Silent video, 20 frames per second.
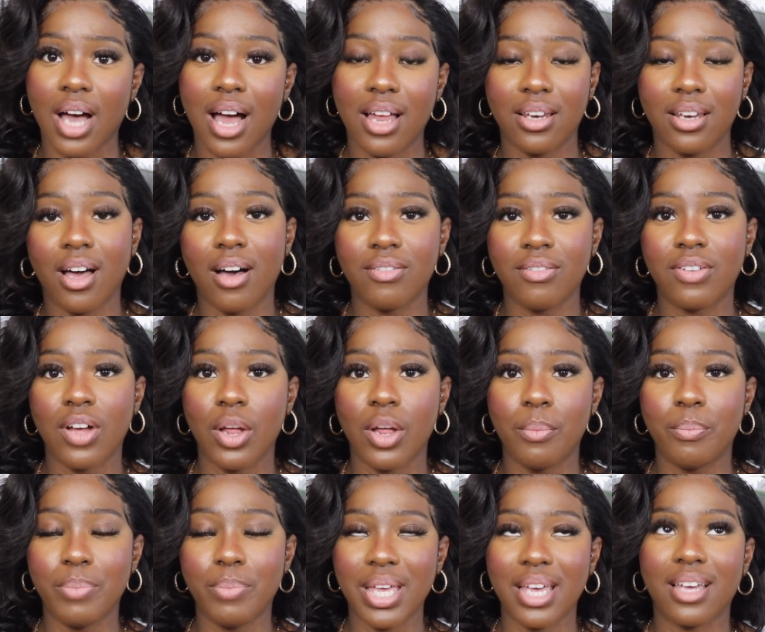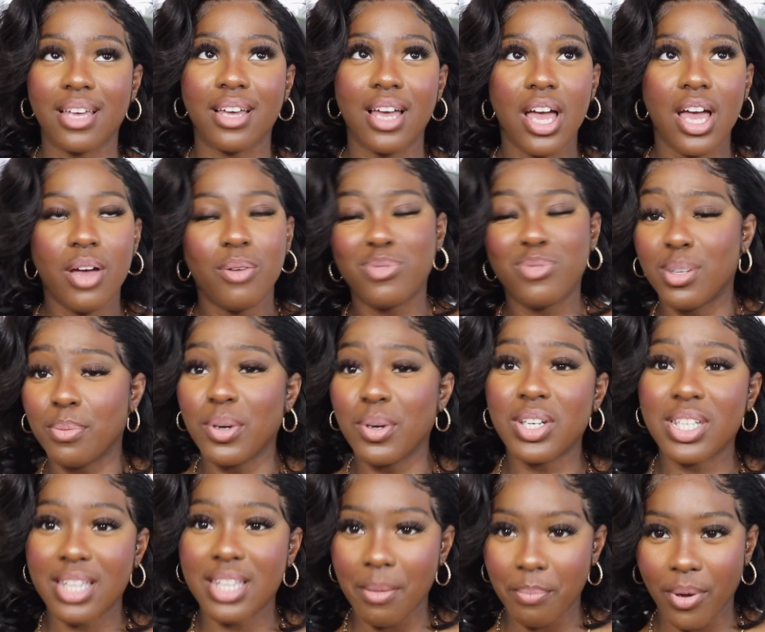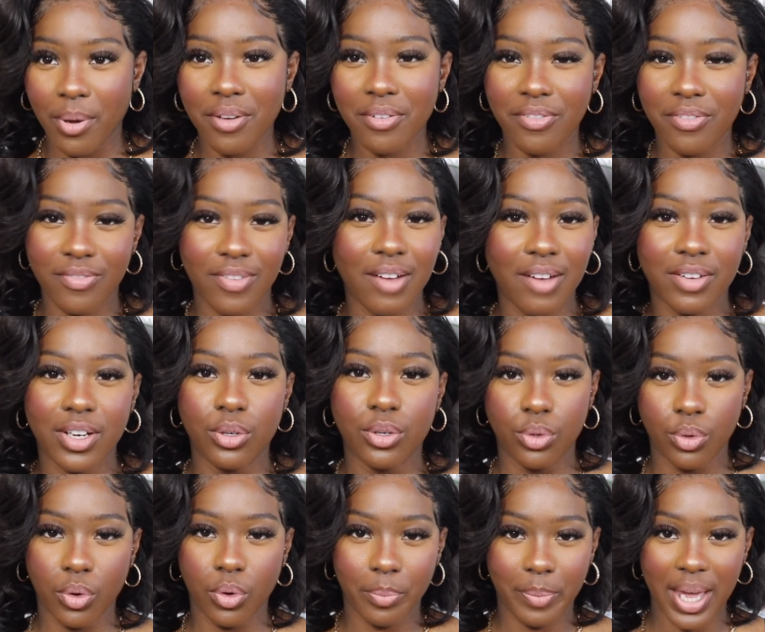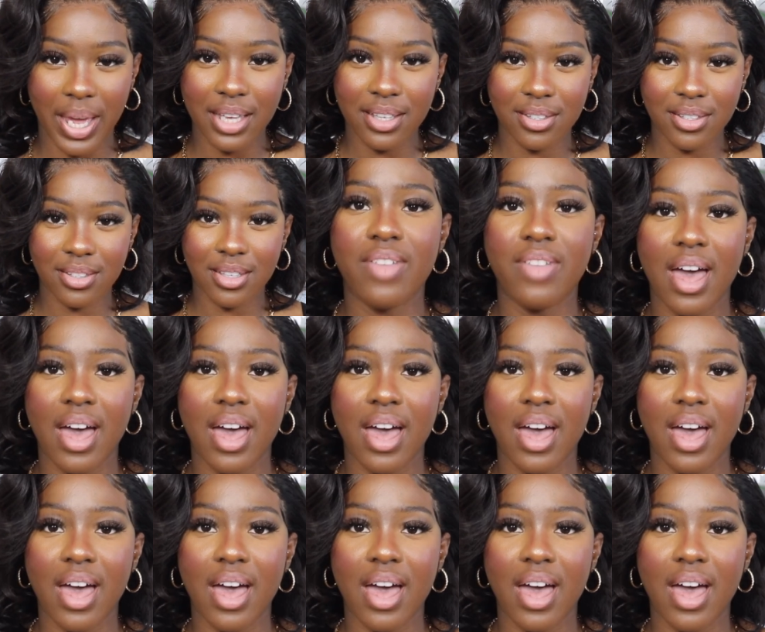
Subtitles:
I love being, to be honest, they're both very law-based.